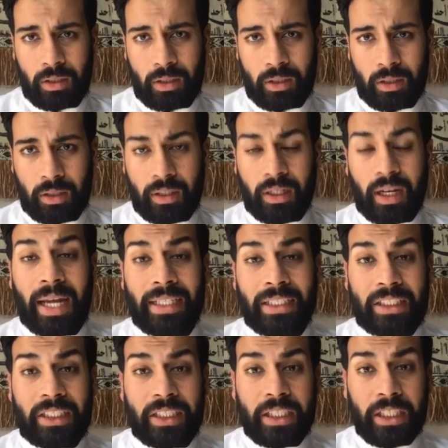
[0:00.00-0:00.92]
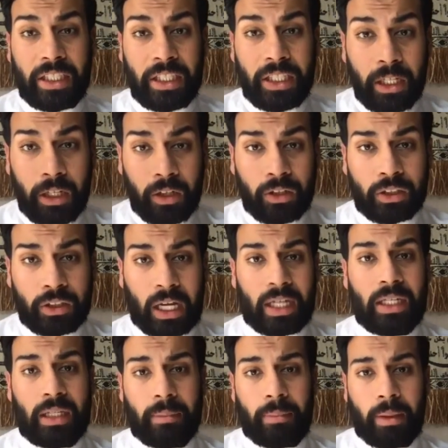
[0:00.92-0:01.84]
90 years
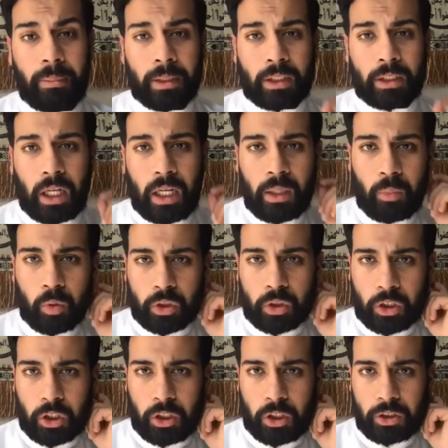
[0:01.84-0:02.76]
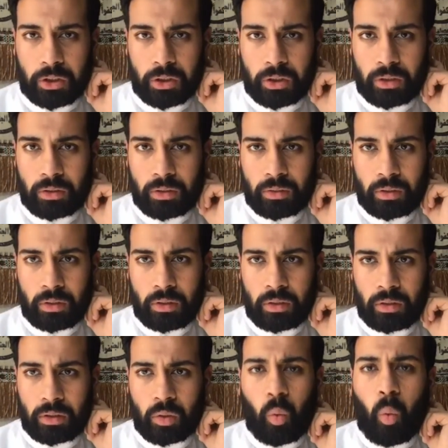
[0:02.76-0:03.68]
Ali ibn Abi Talib was cursed.
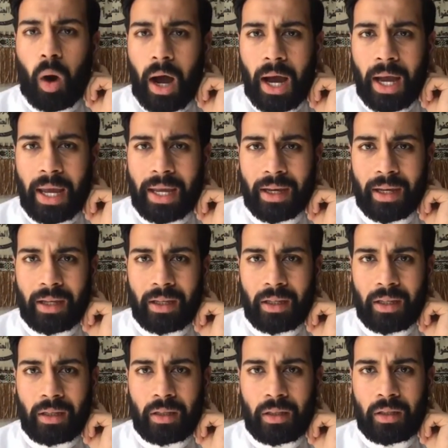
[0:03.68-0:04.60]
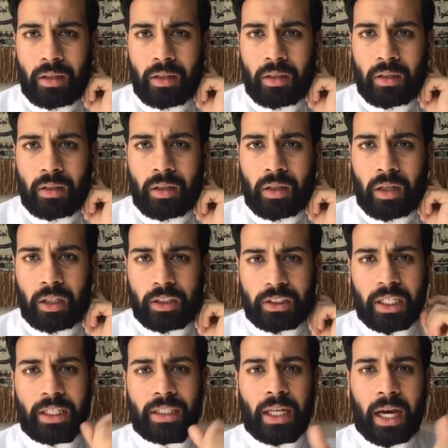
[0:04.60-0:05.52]
Why?
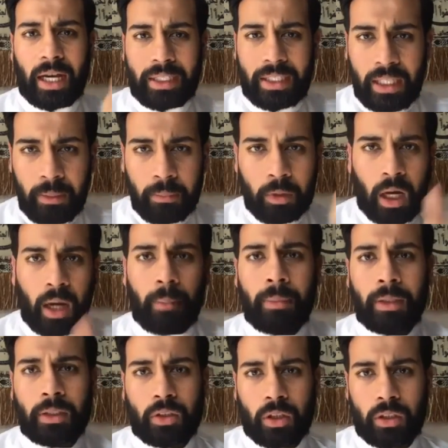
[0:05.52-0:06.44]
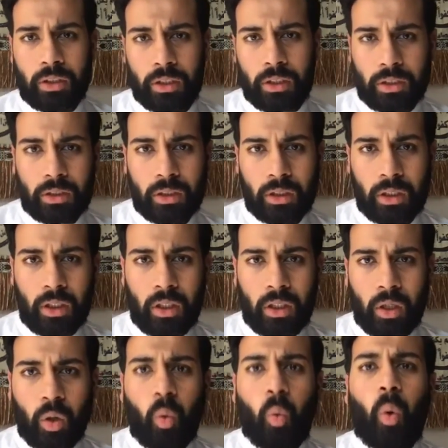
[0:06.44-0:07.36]
Sayyid Hakim comments on this.
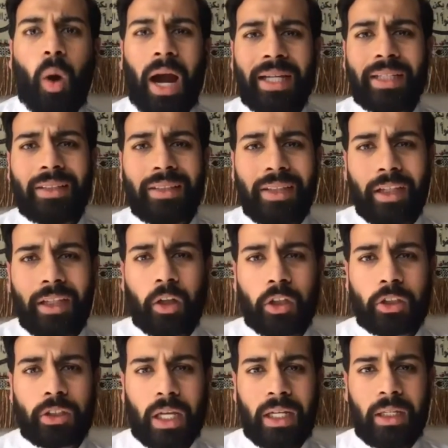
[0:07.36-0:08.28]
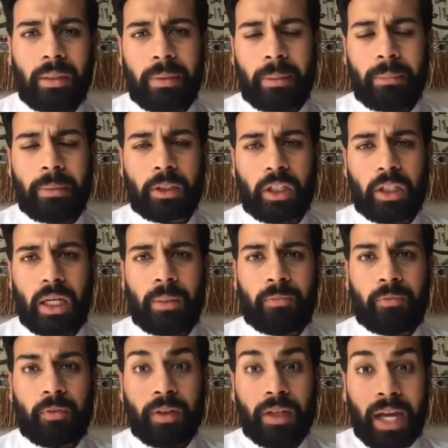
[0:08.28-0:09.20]
Why did they curse Ali ibn Abi Talib
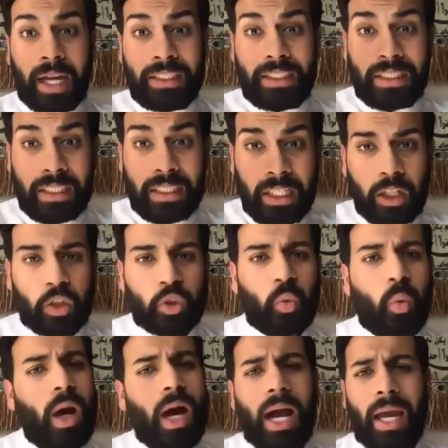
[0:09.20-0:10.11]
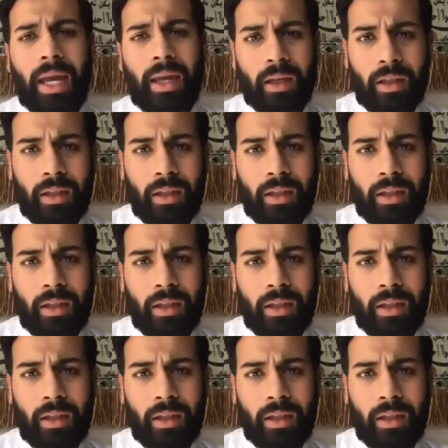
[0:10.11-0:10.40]
for 90 years? Why?